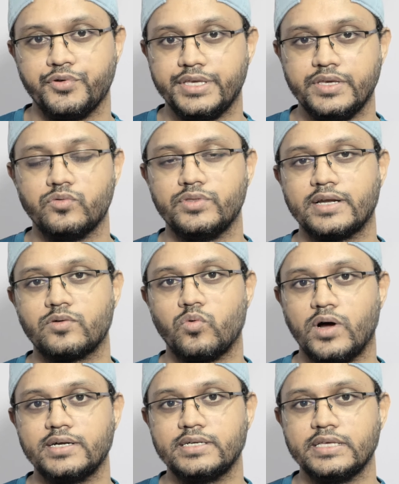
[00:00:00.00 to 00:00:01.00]
to you that
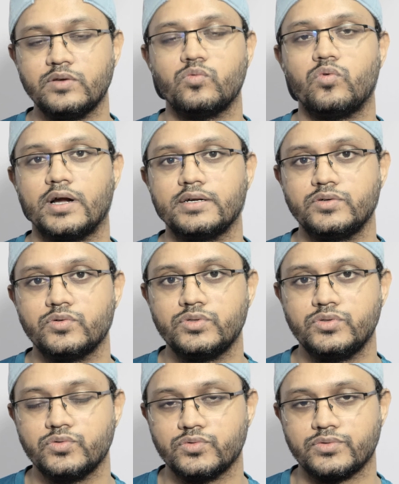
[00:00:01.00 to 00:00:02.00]
what you want to
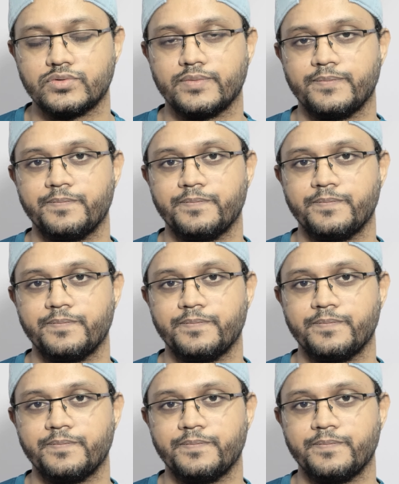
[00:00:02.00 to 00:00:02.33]
choose.